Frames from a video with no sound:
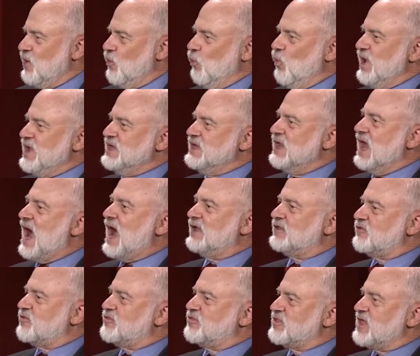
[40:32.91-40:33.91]
we
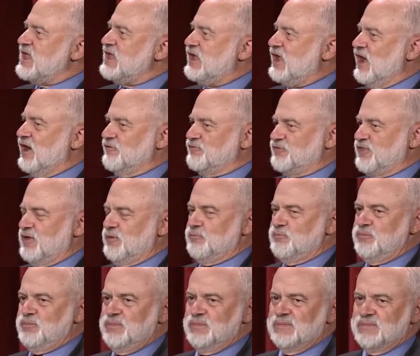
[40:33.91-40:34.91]
not think of them